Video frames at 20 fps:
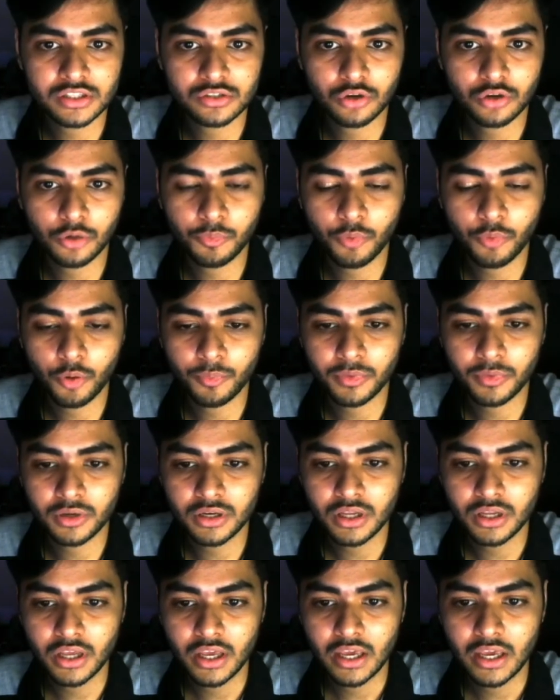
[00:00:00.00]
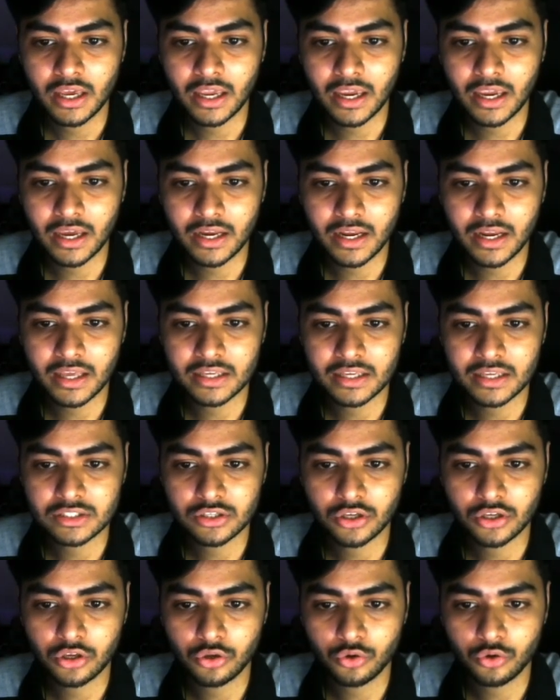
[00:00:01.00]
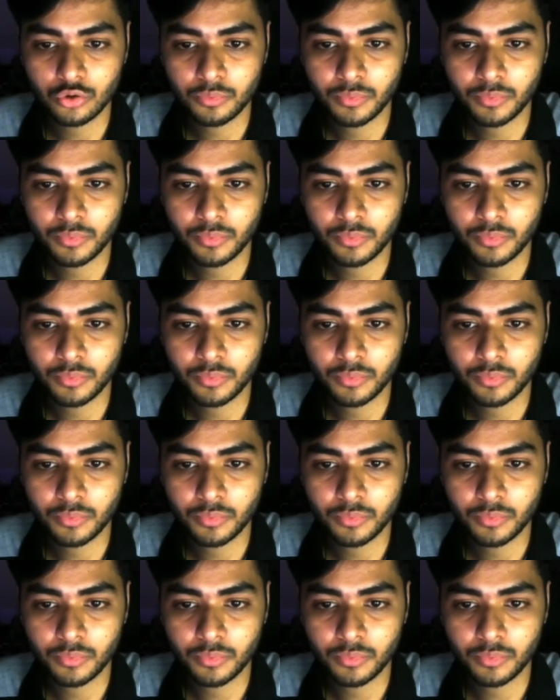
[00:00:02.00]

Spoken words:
dot pop-in can execute